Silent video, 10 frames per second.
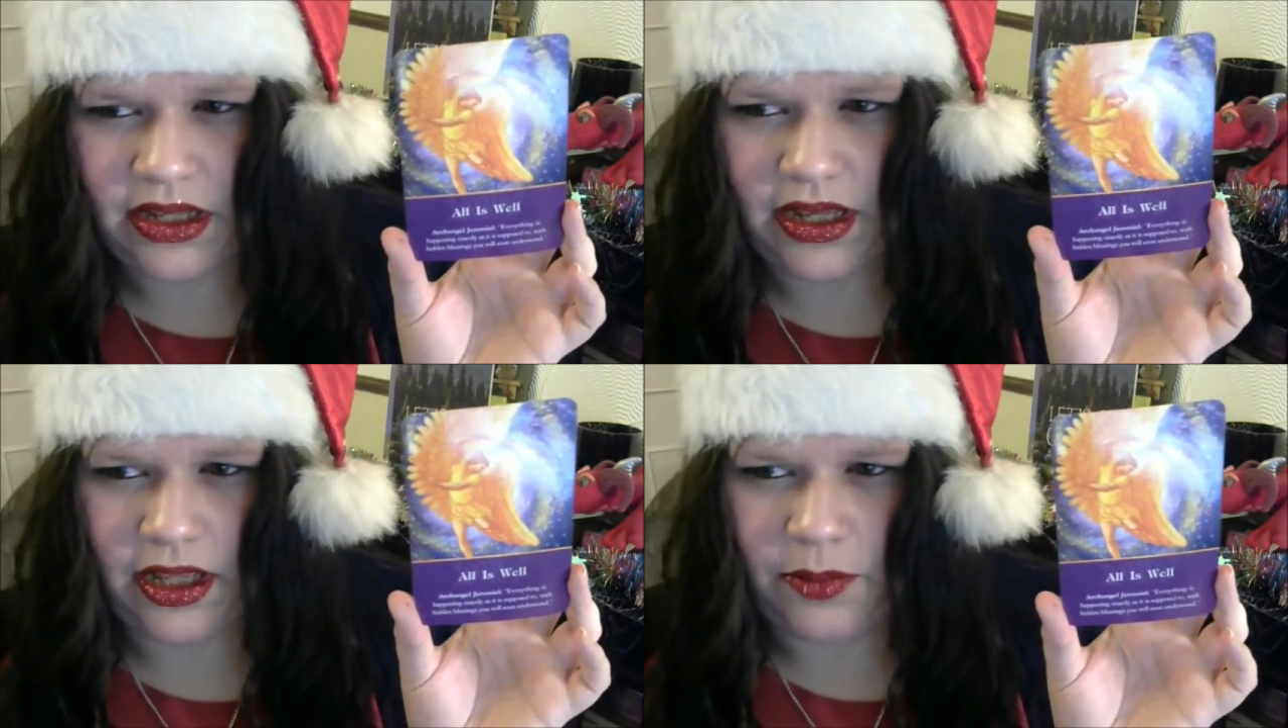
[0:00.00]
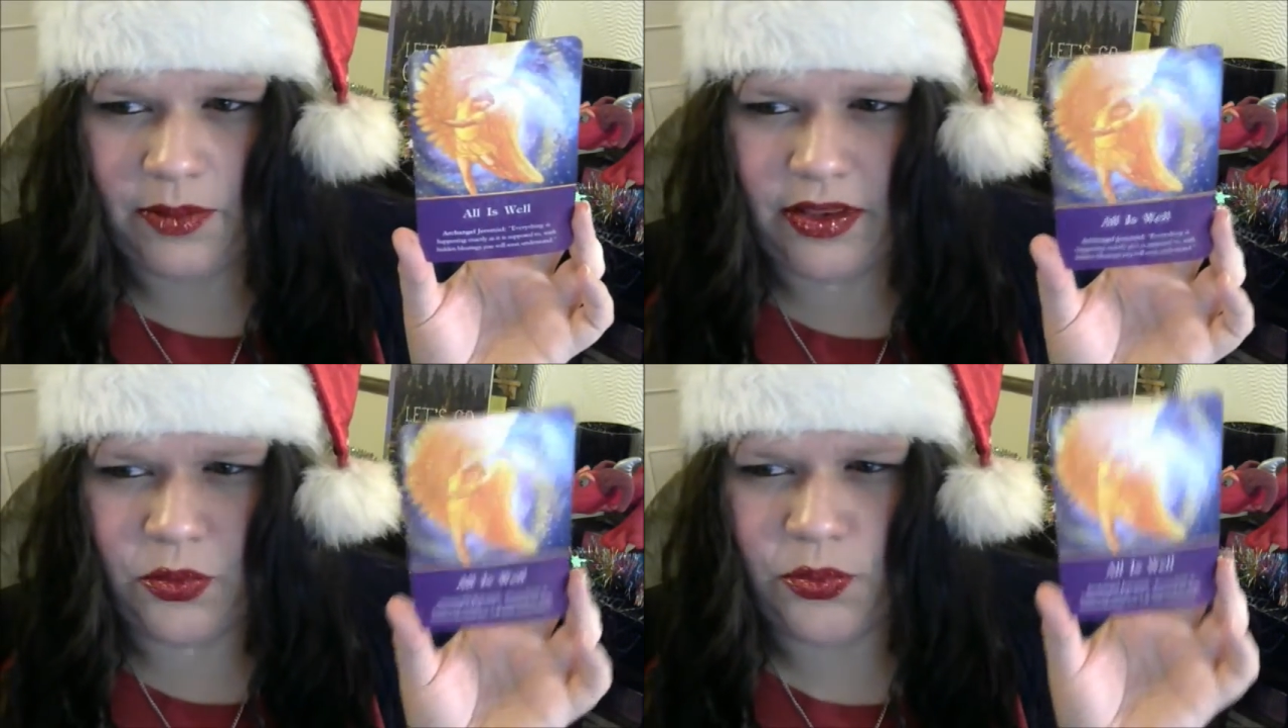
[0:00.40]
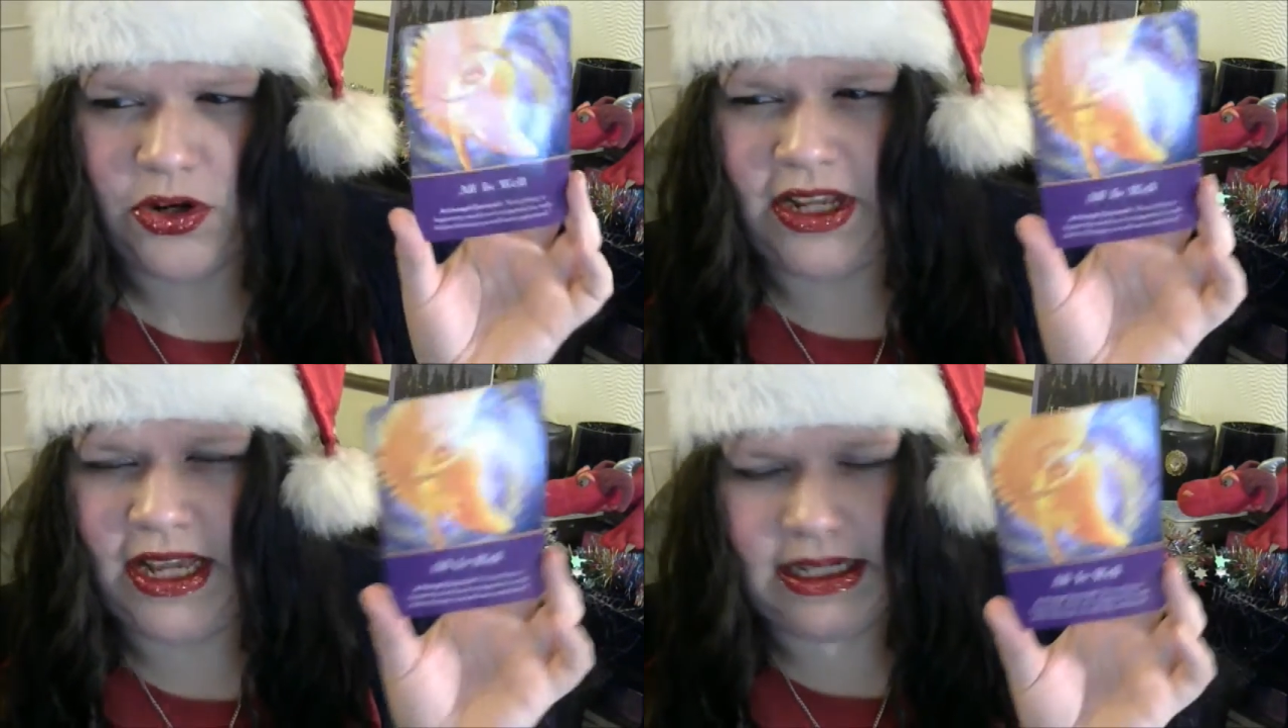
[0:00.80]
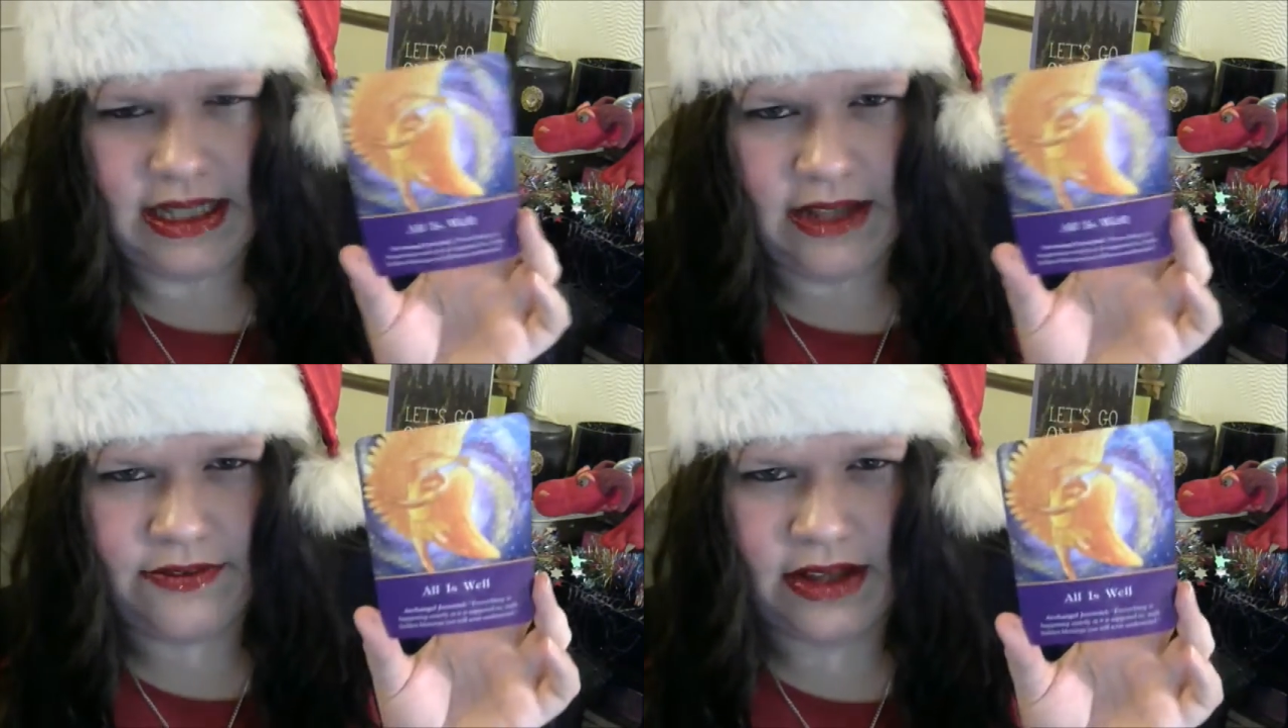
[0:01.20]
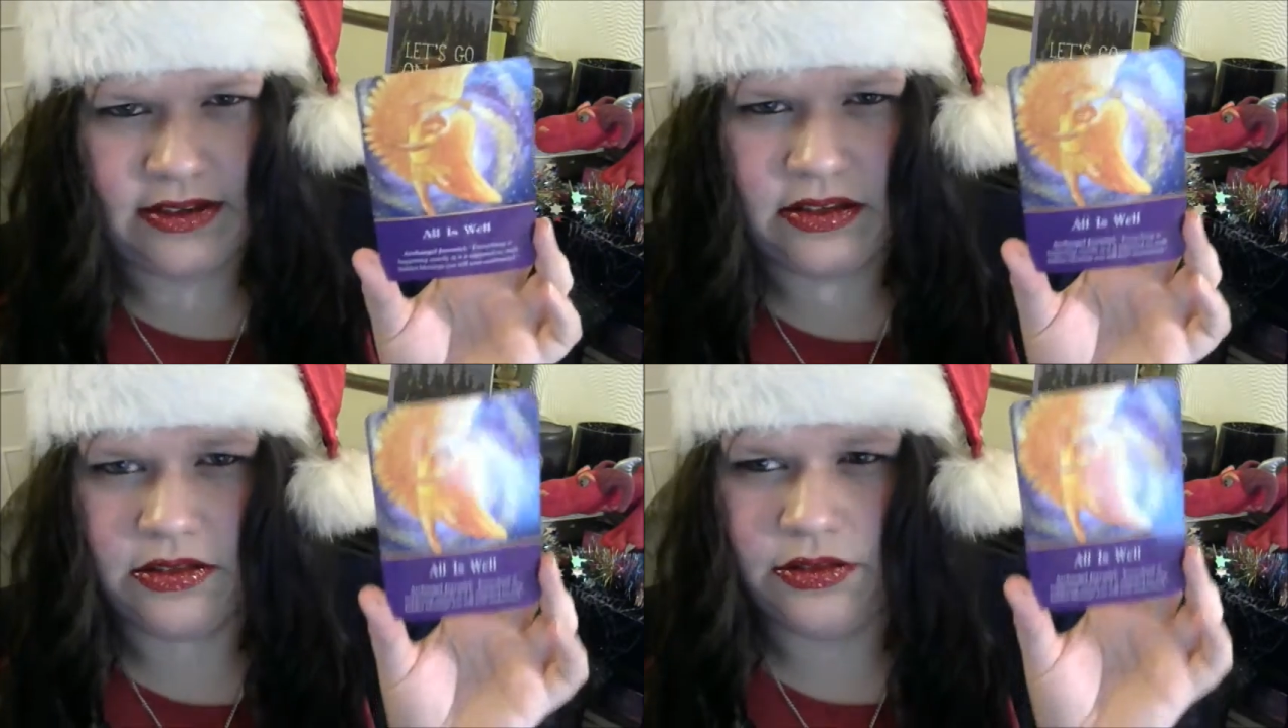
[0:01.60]
and that we're not getting there
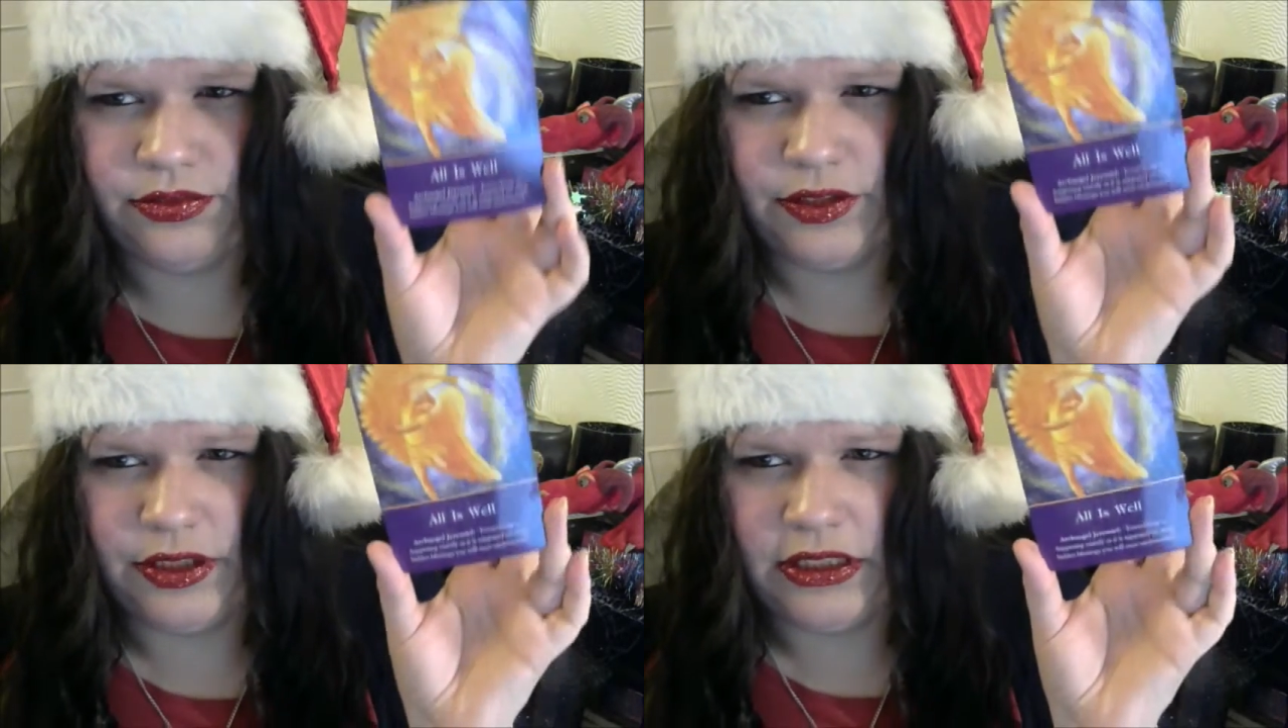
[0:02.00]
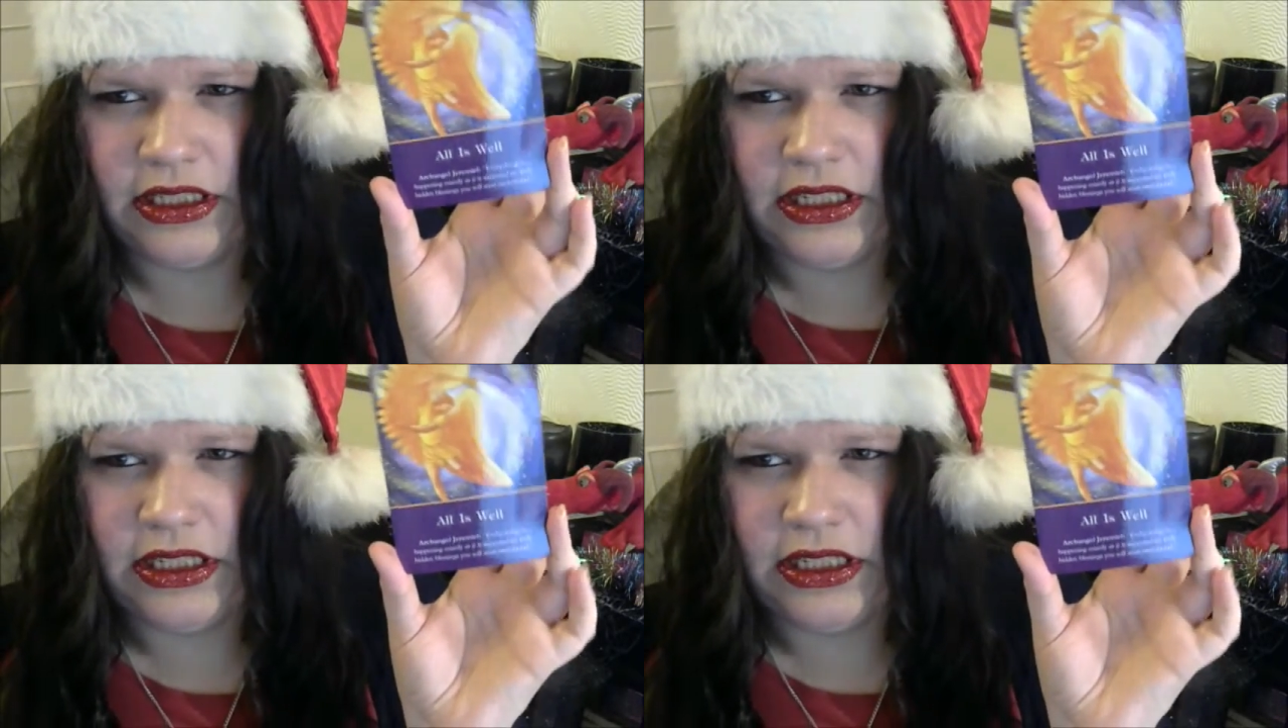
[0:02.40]
fast enough, and